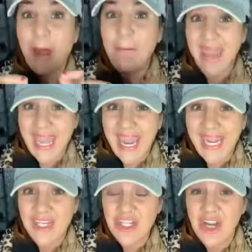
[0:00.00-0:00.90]

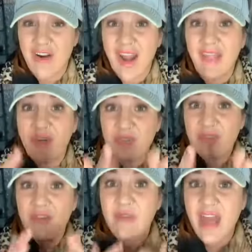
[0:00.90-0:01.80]
page. All right. Those of you
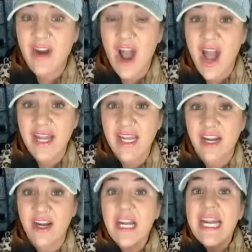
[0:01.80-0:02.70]
that are on here
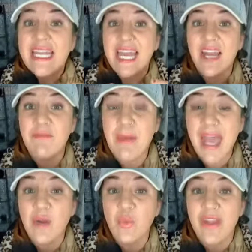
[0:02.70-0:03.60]
that have been
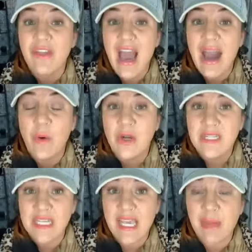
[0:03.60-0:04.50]
with our
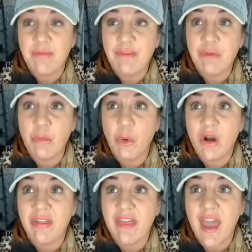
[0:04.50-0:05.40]
team for more
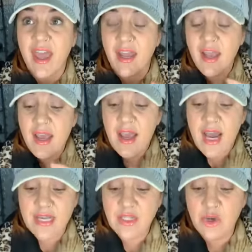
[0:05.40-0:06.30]
than
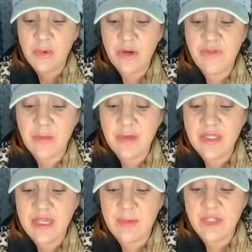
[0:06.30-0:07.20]
October, November,
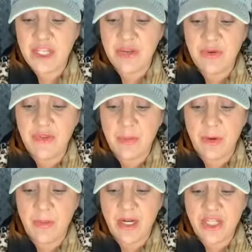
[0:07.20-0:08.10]
December, January, February,
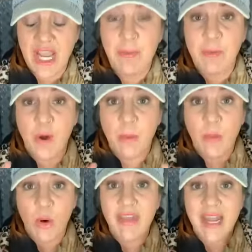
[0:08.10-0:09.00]
March, April, more
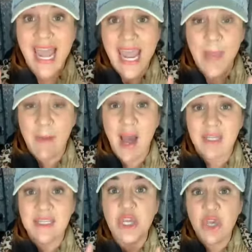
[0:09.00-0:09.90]
than eight months,
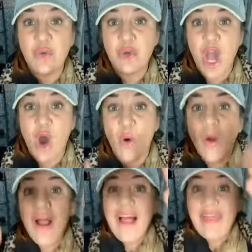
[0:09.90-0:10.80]
you know
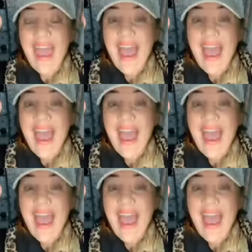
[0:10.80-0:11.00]
that